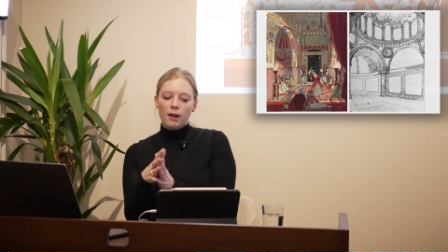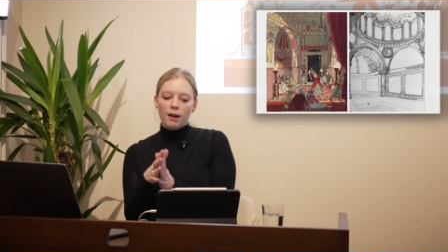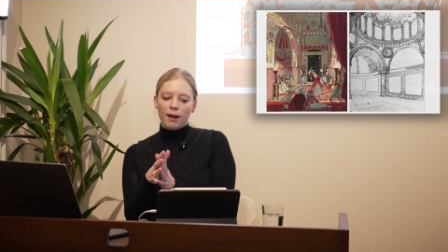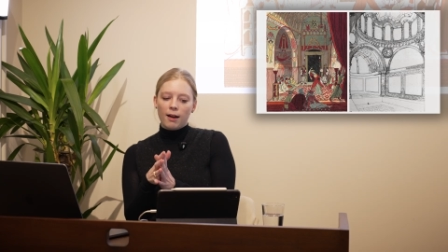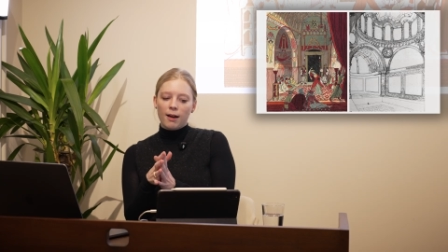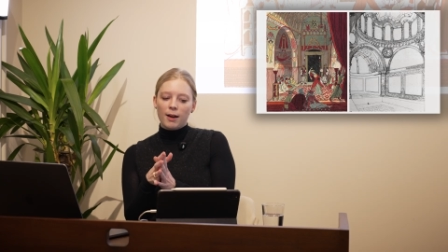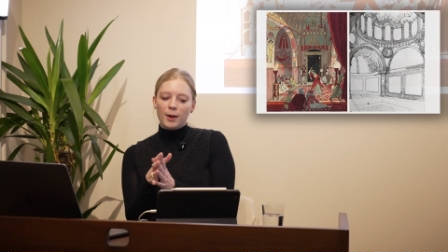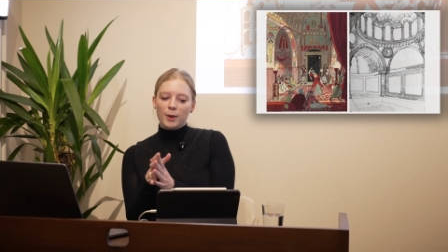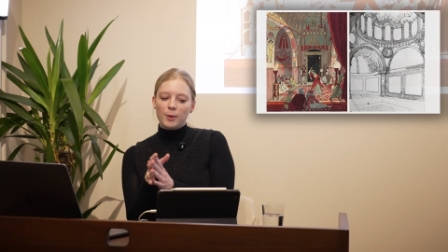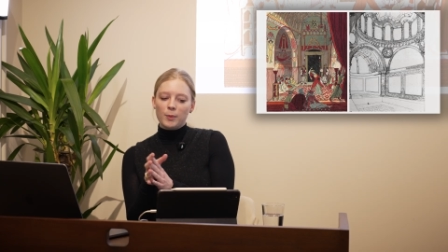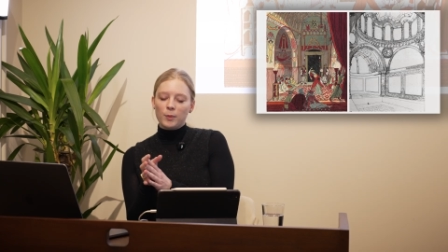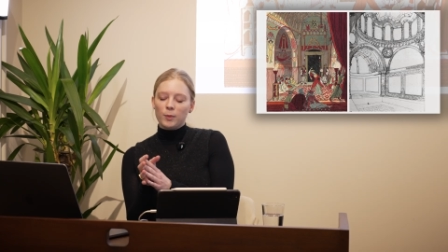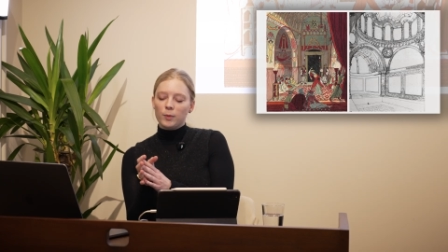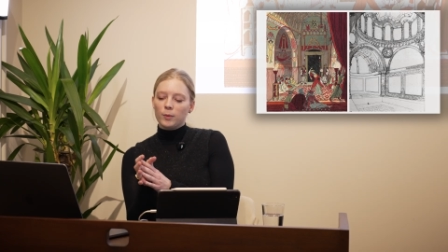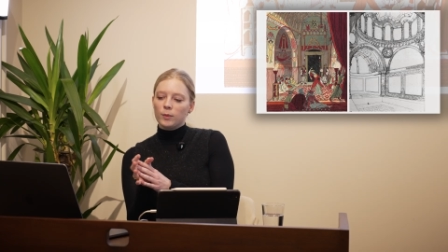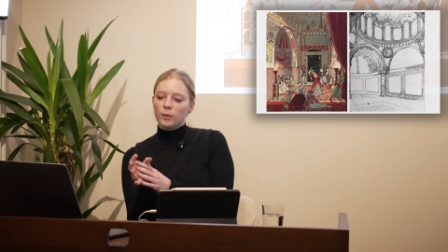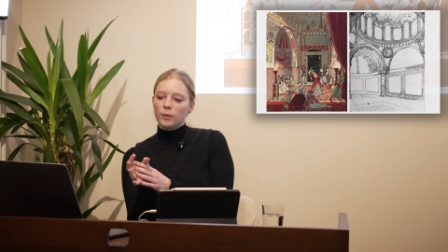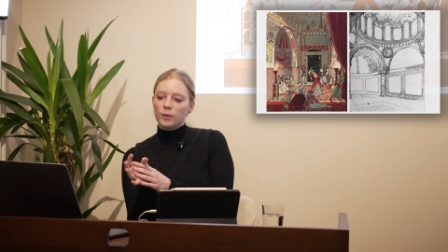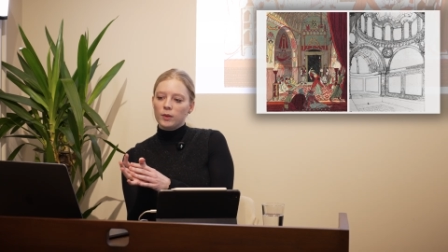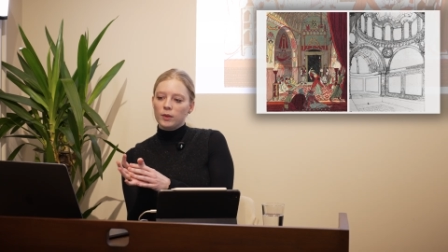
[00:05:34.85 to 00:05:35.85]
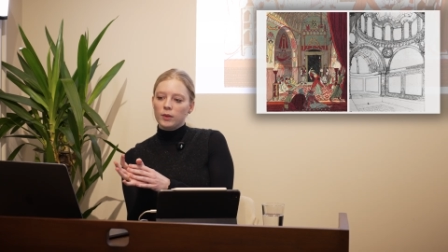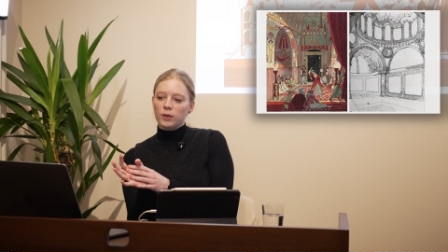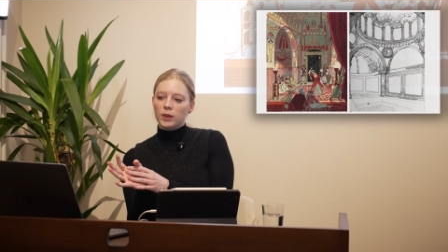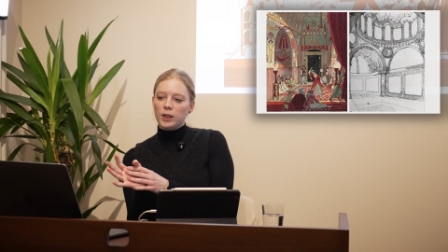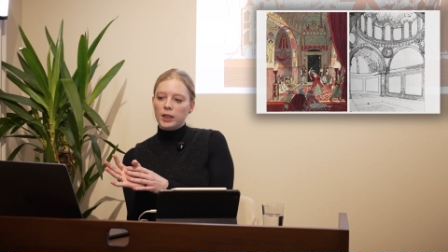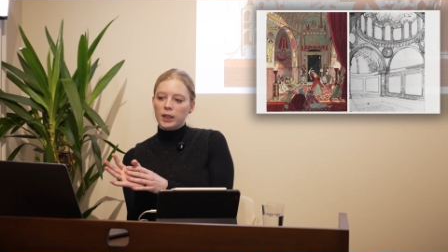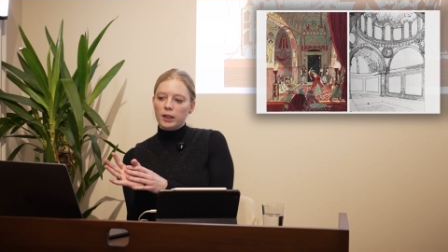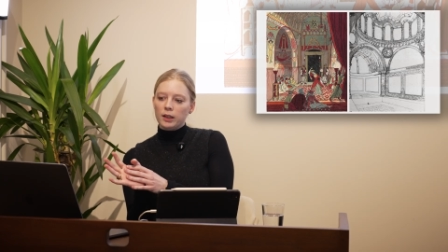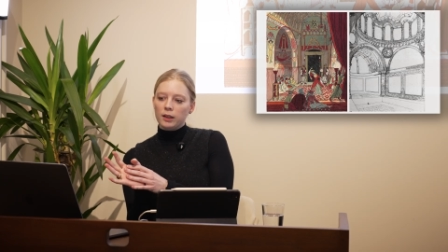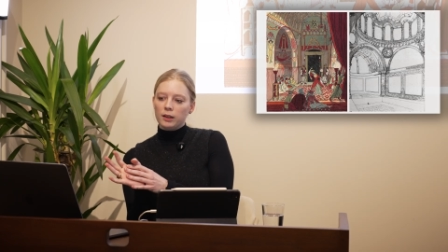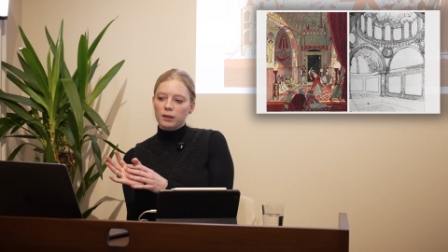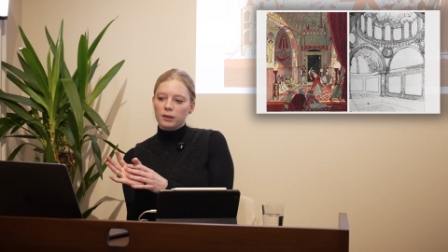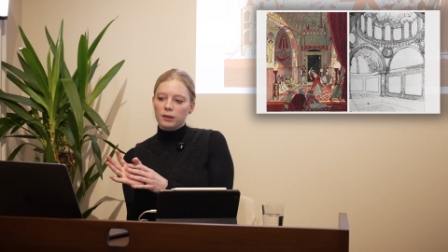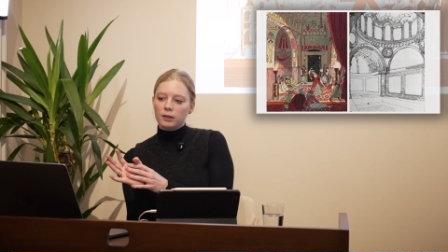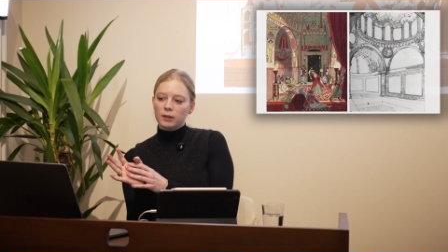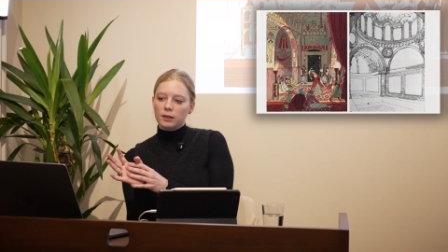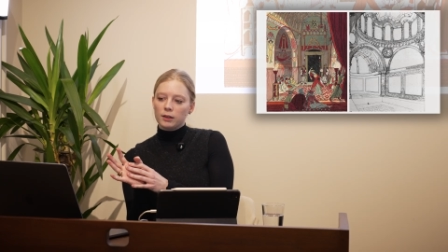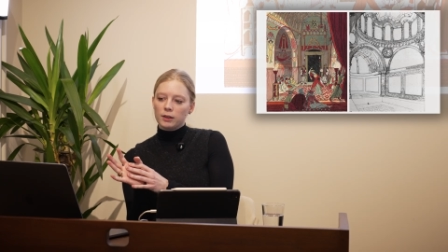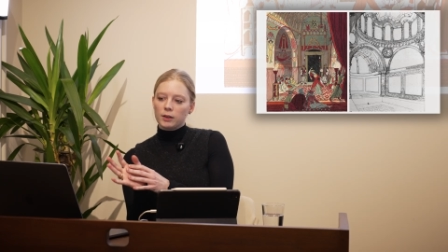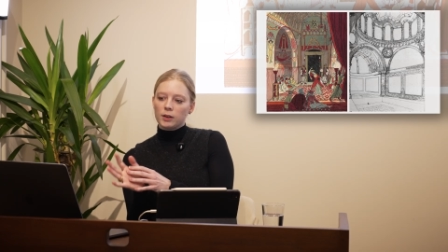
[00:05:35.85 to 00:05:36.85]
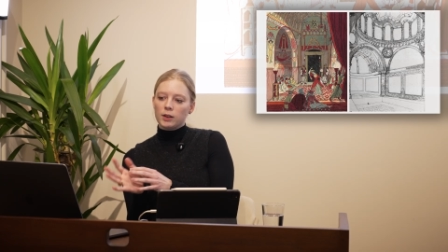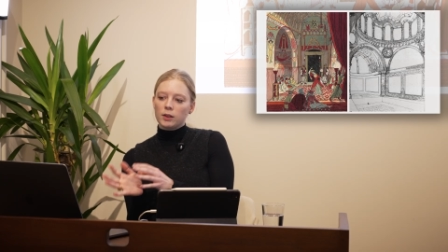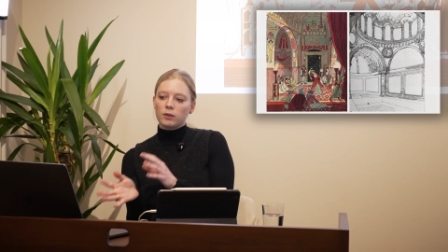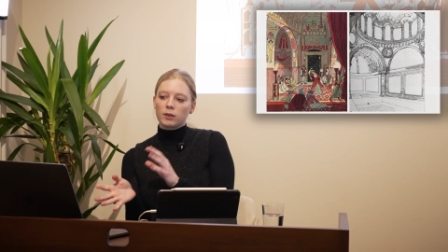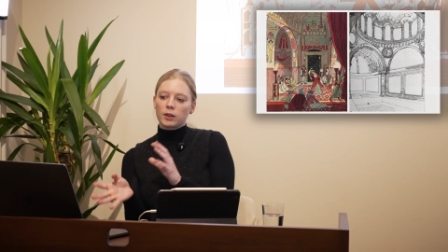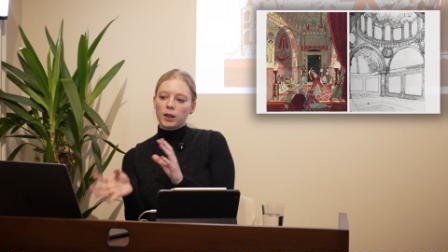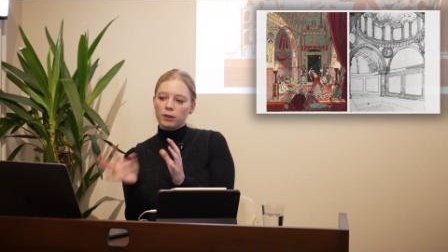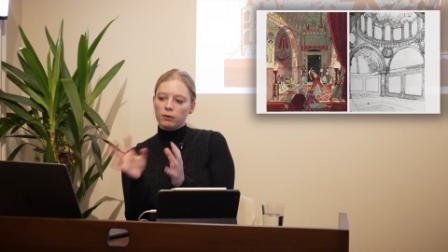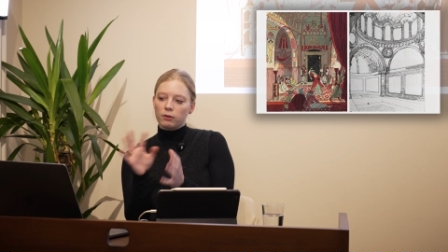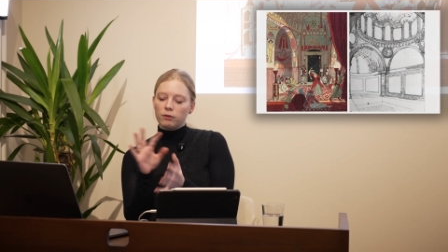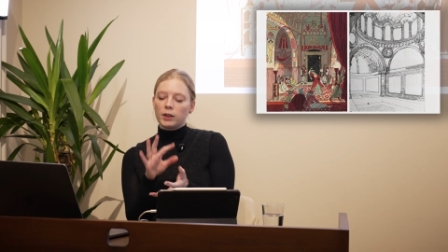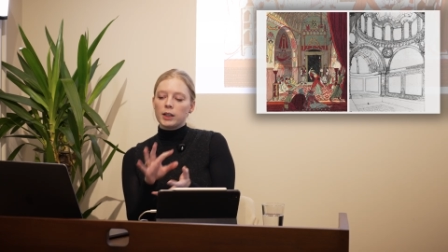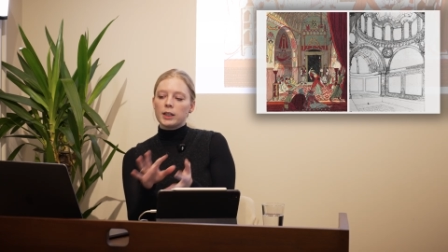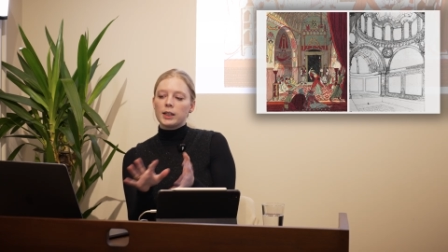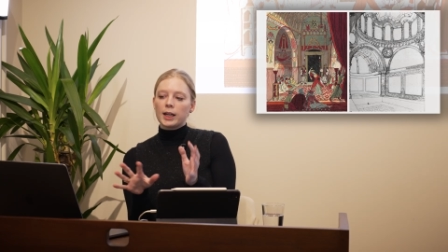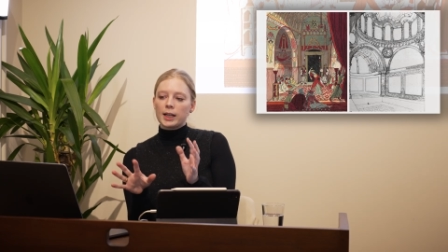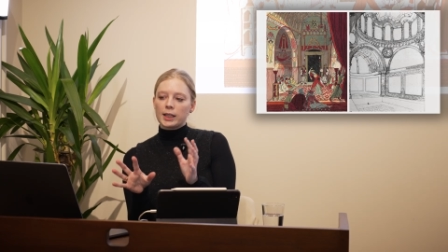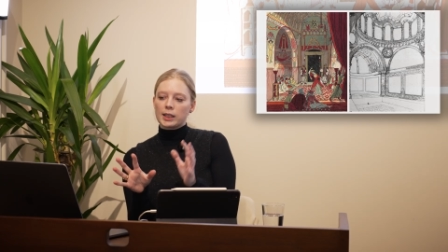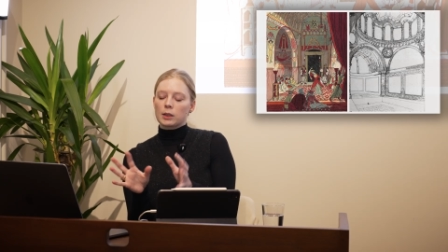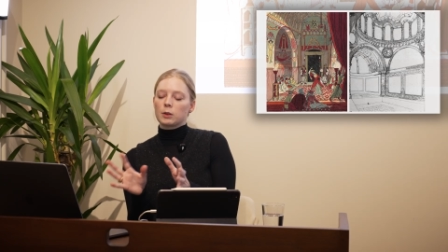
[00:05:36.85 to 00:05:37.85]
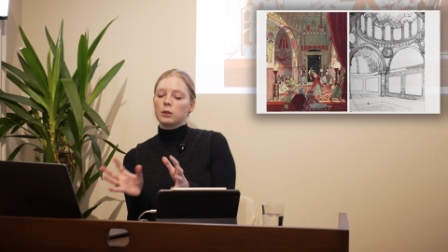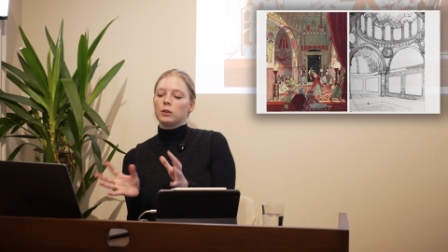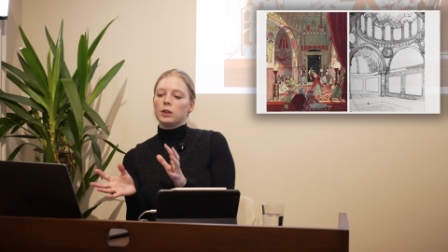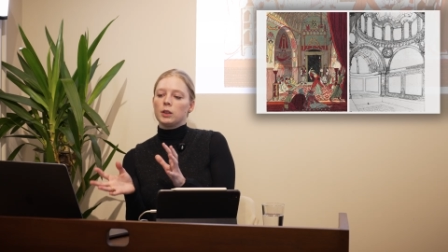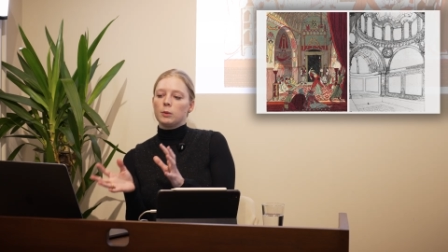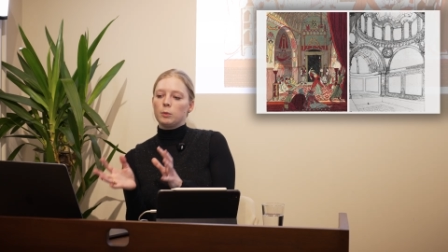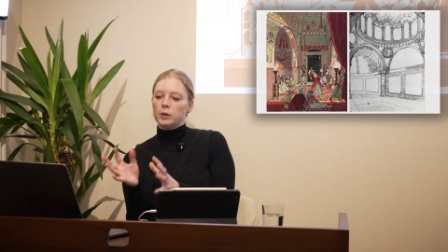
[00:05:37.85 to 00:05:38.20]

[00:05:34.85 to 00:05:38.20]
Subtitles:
the kind of fantastical